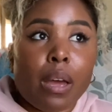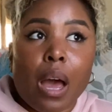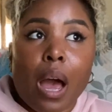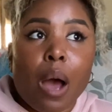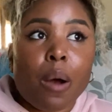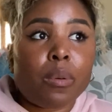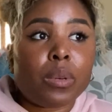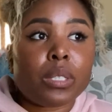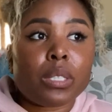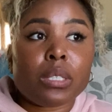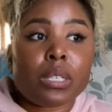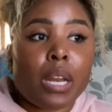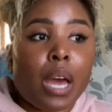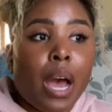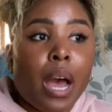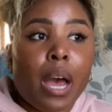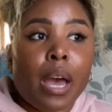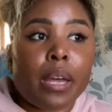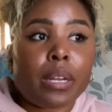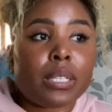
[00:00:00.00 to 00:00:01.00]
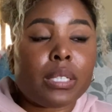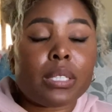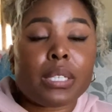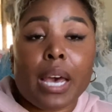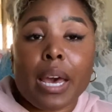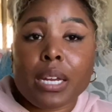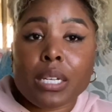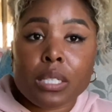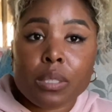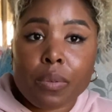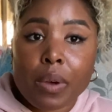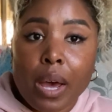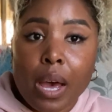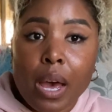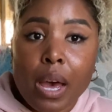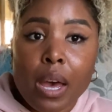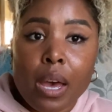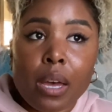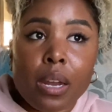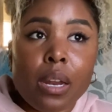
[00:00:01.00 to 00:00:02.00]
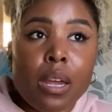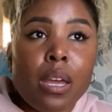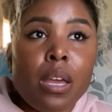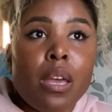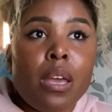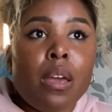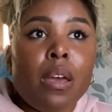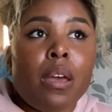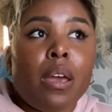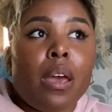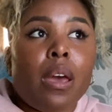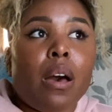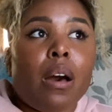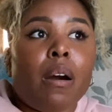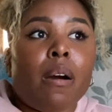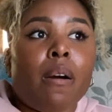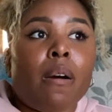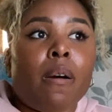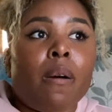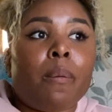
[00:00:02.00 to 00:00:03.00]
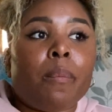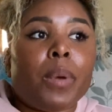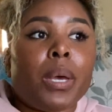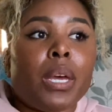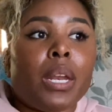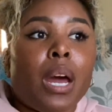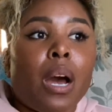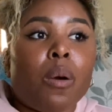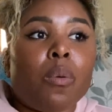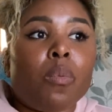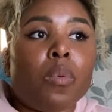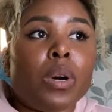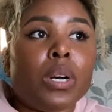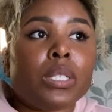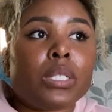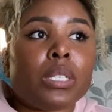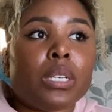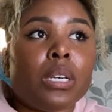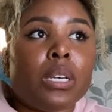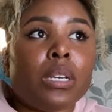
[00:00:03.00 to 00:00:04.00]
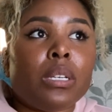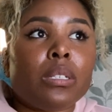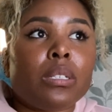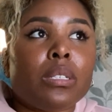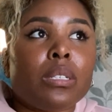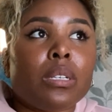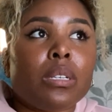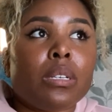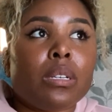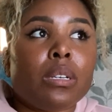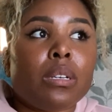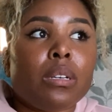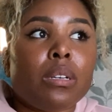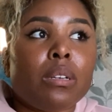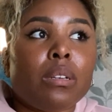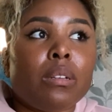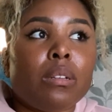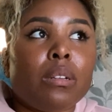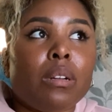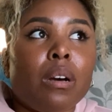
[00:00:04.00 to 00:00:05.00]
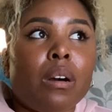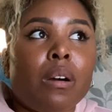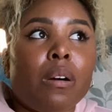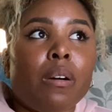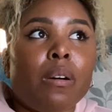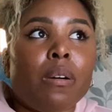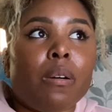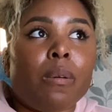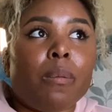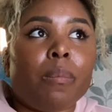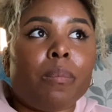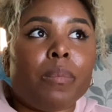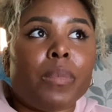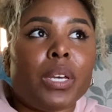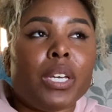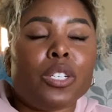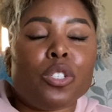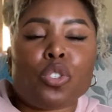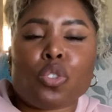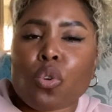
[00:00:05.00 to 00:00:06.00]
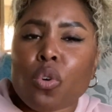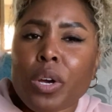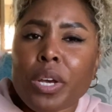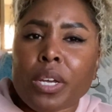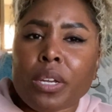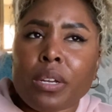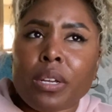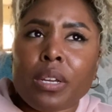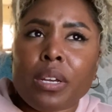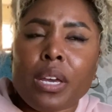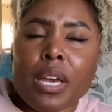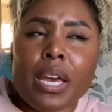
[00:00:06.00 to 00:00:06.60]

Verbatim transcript: I was not satisfied um, and I wasn't um, enjoying it.